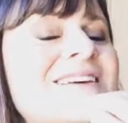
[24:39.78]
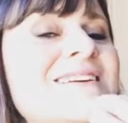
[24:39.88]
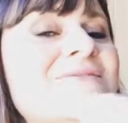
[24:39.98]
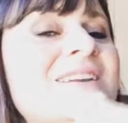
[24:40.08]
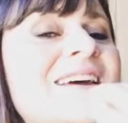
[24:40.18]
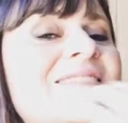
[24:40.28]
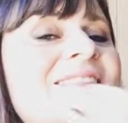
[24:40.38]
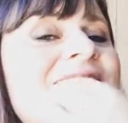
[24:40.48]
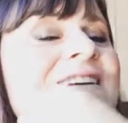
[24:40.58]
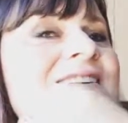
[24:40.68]
every now
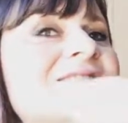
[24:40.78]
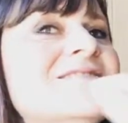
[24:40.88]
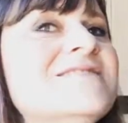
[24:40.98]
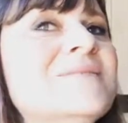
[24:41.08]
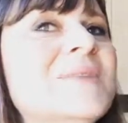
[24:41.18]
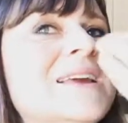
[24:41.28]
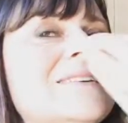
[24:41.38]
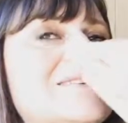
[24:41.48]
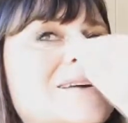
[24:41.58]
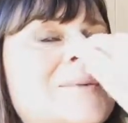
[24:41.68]
and then I'll do
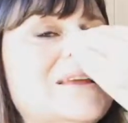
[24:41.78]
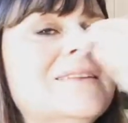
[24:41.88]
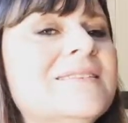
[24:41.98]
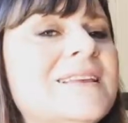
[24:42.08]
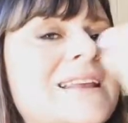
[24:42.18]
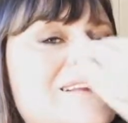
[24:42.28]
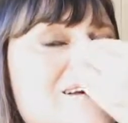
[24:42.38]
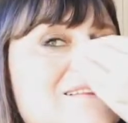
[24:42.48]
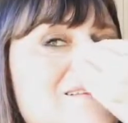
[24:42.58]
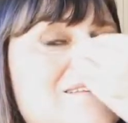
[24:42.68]
something a bit silly
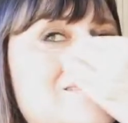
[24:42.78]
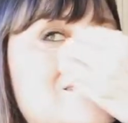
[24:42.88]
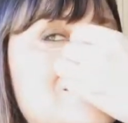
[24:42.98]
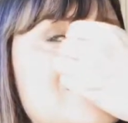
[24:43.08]
like this.